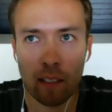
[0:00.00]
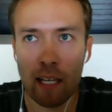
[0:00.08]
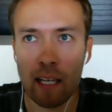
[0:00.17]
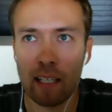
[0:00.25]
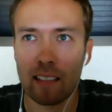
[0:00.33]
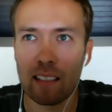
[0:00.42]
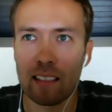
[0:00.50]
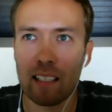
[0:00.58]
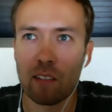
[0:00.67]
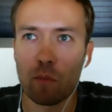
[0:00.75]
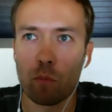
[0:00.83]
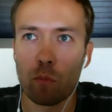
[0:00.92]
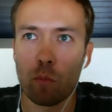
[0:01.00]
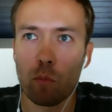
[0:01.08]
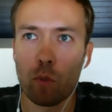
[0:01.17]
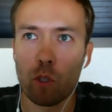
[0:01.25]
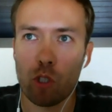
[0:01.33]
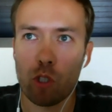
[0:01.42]
And I think that
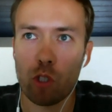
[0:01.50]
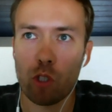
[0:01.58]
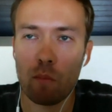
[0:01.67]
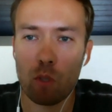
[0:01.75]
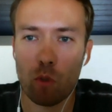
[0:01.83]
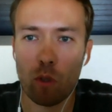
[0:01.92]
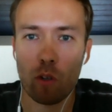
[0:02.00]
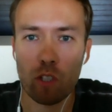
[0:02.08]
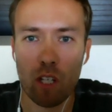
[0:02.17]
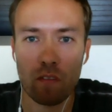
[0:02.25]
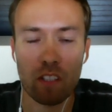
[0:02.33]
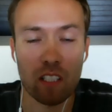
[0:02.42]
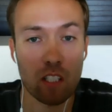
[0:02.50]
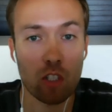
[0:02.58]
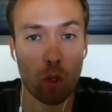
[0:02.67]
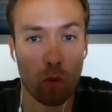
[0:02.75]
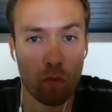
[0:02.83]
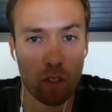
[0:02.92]
we're sometimes doing ourselves a
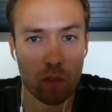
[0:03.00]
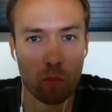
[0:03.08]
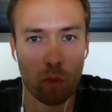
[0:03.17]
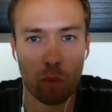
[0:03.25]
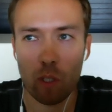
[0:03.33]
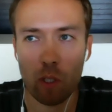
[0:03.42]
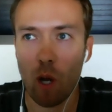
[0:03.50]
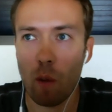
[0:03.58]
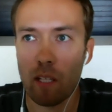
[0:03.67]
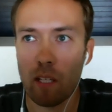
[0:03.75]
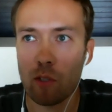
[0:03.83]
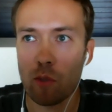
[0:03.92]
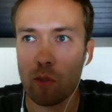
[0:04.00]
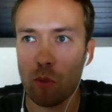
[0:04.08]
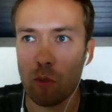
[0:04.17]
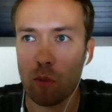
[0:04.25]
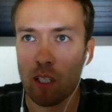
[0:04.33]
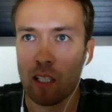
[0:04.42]
disservice when we come
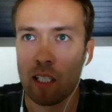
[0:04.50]
into